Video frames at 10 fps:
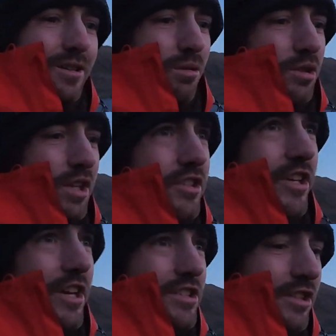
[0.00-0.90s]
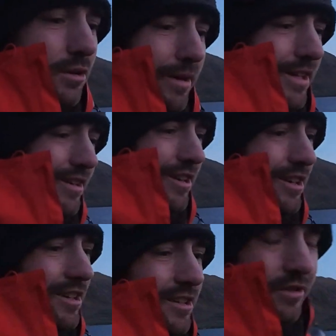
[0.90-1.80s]
What a change in the weather
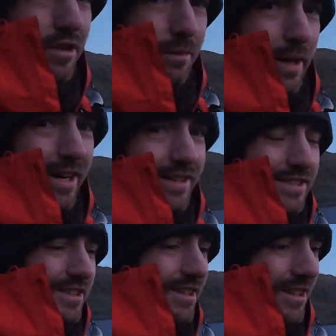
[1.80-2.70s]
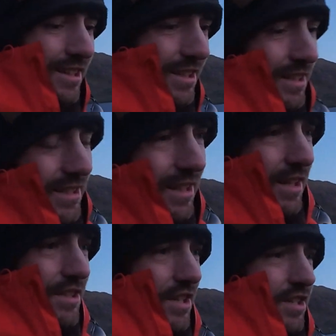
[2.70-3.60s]
for the best. I
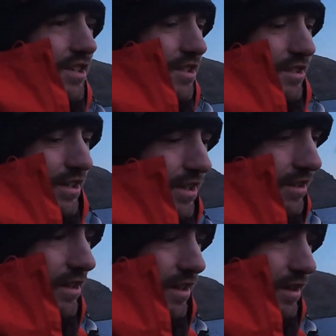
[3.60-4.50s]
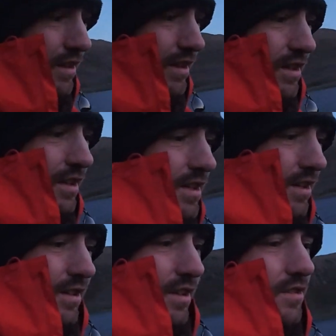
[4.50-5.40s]
said yesterday that
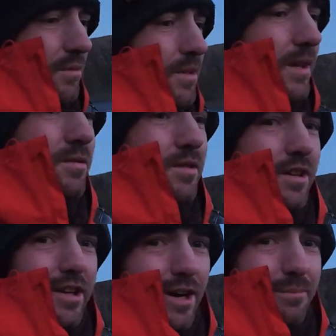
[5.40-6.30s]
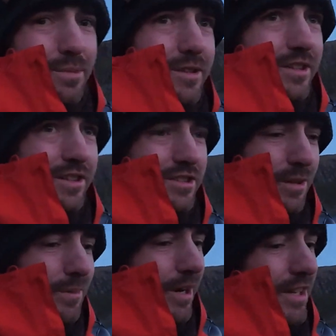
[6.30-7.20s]
sometimes when you're camping it can
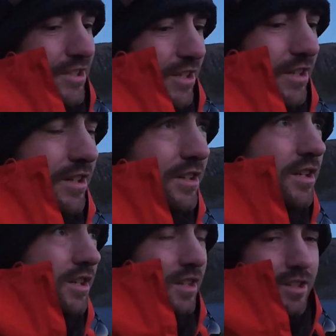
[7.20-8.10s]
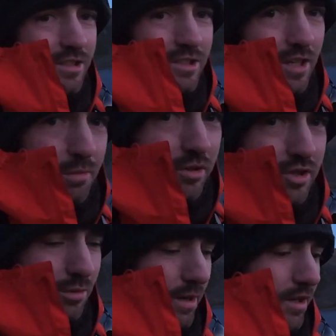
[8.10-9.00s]
surprise you just how much
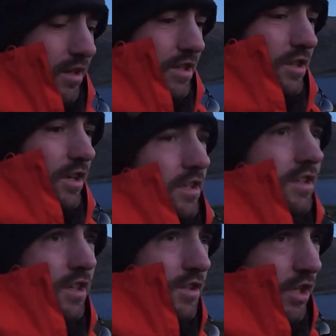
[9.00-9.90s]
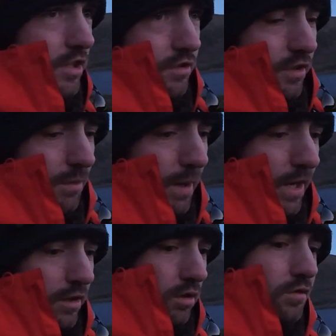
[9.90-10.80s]
the weather can change for the
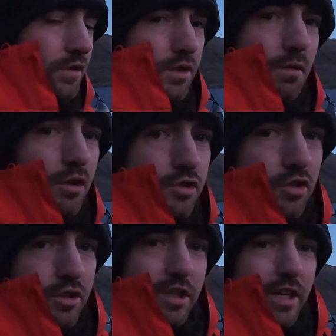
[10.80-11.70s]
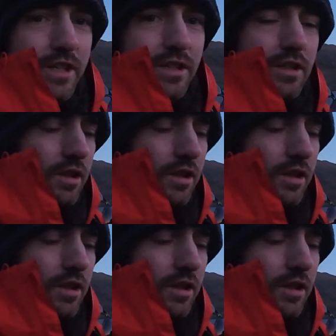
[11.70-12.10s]
better or for the worse during the night.